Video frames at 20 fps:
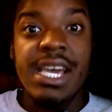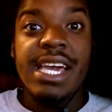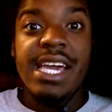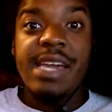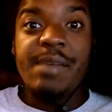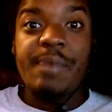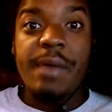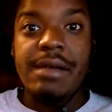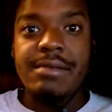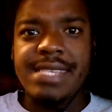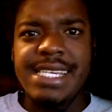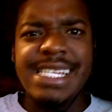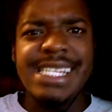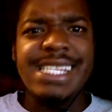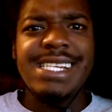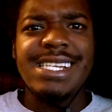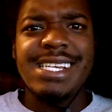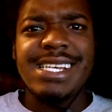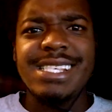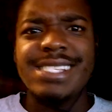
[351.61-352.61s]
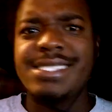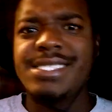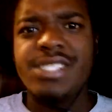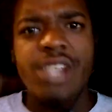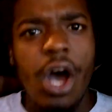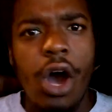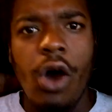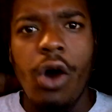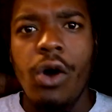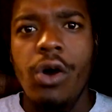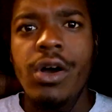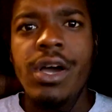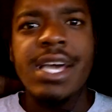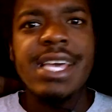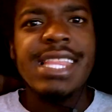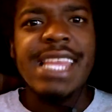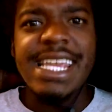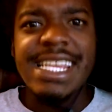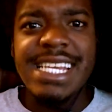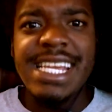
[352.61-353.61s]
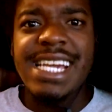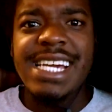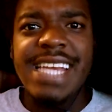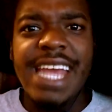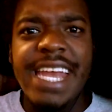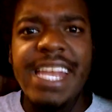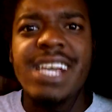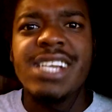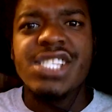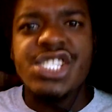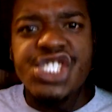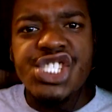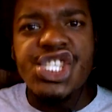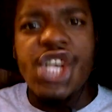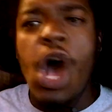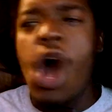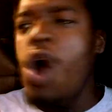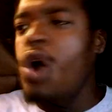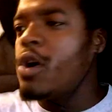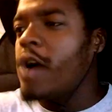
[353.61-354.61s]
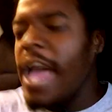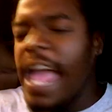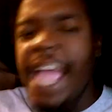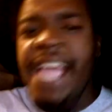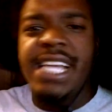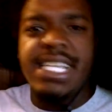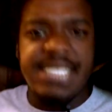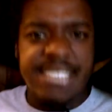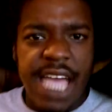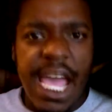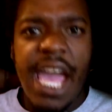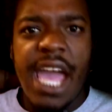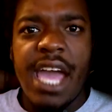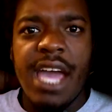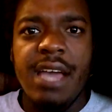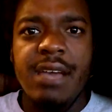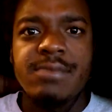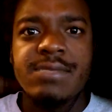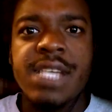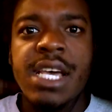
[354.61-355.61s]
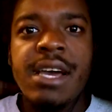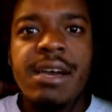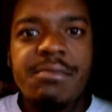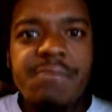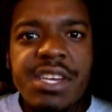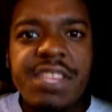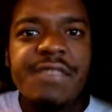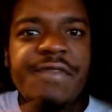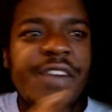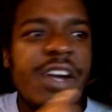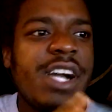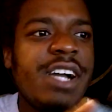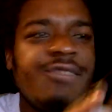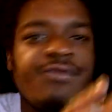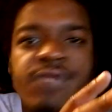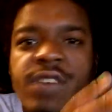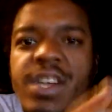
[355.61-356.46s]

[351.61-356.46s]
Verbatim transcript: He probably need another Saw. Like nigga, they done Saw eight times. Motherfucker,